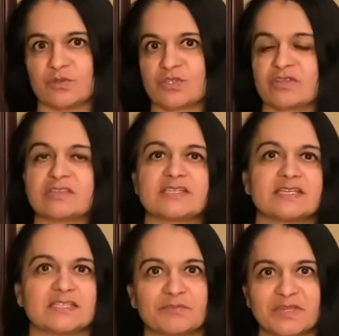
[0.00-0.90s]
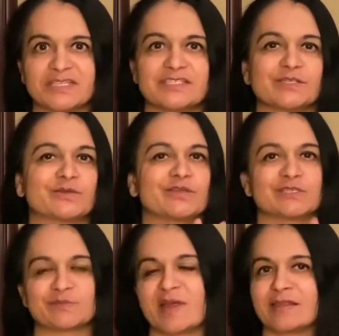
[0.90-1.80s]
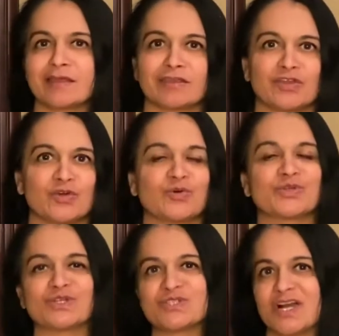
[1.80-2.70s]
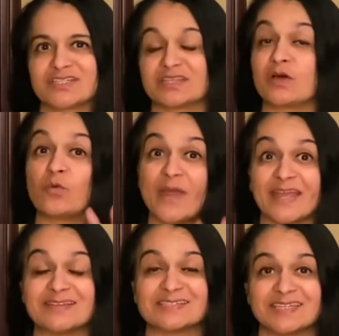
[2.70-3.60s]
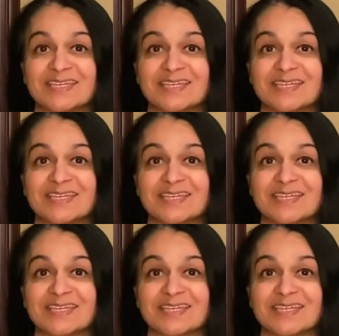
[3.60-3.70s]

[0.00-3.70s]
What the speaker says: So they'll say something to you. They'll smile at you. They'll wait.